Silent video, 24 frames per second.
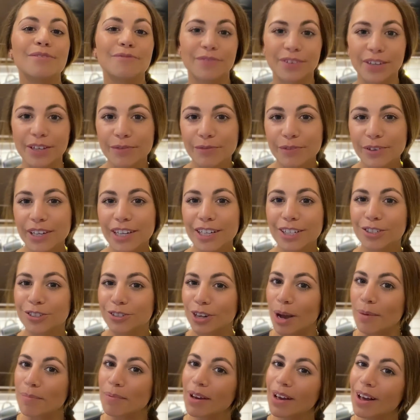feel free to
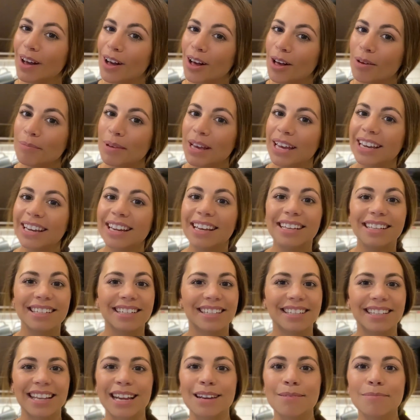drop a comment,
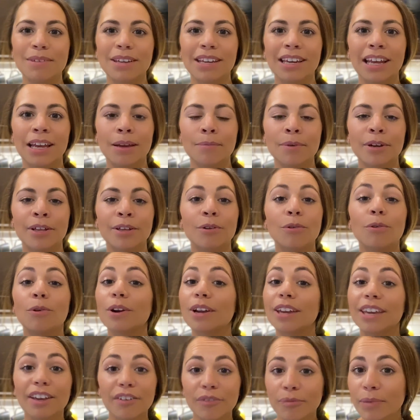send me an email, or
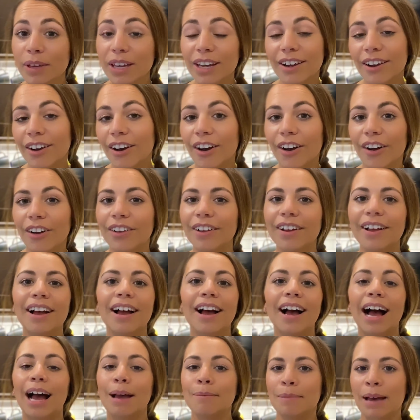give me a call.
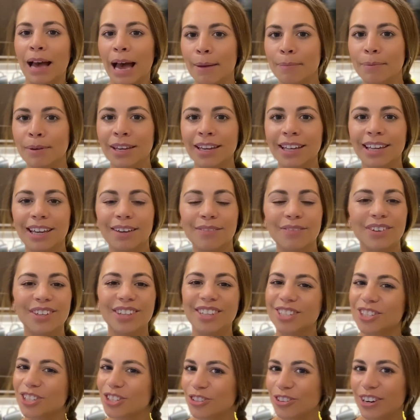I'm happy to give you the
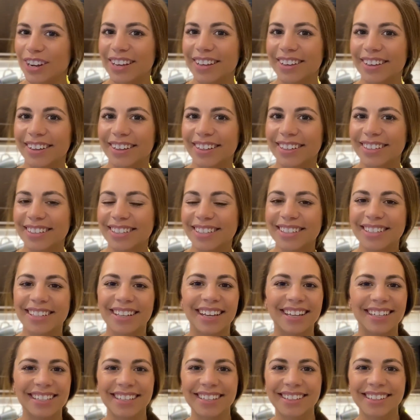straight goods.
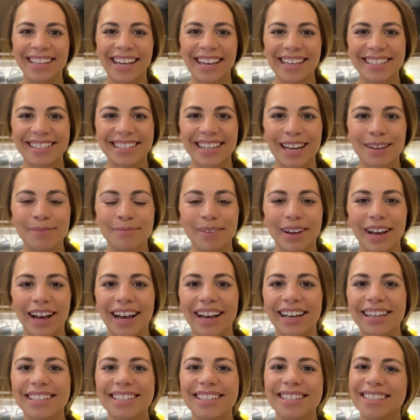Until next time,
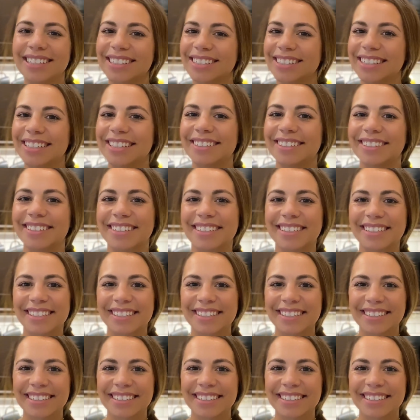guys, cheers.